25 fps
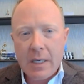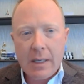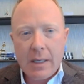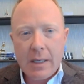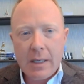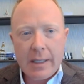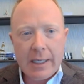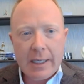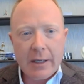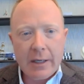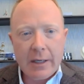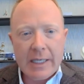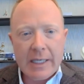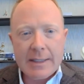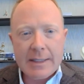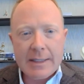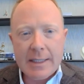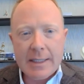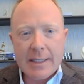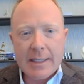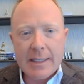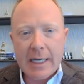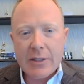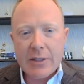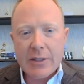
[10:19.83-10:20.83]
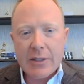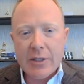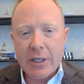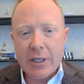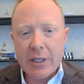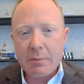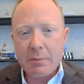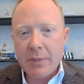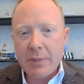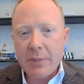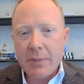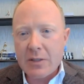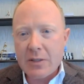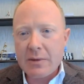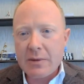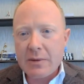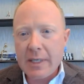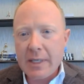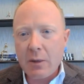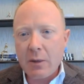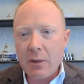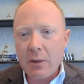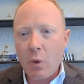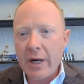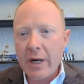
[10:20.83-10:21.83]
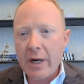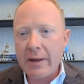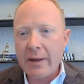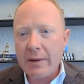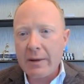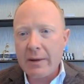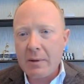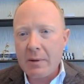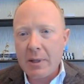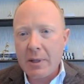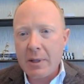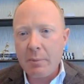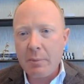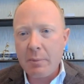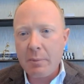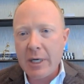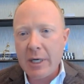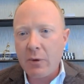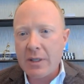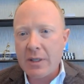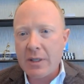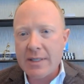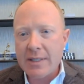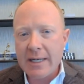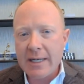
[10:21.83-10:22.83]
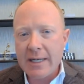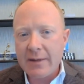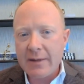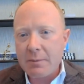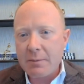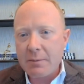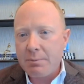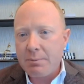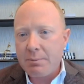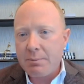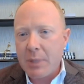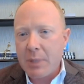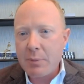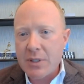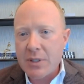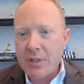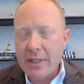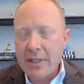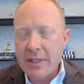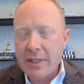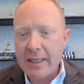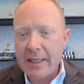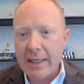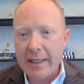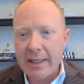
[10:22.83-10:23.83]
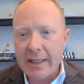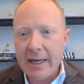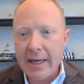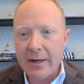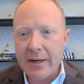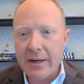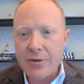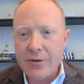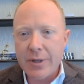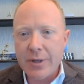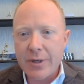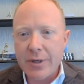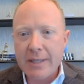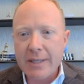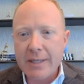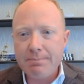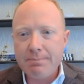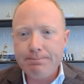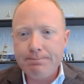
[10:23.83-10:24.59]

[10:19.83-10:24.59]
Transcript: into next year? Because, one of the big ones, David, people sitting on cash, right?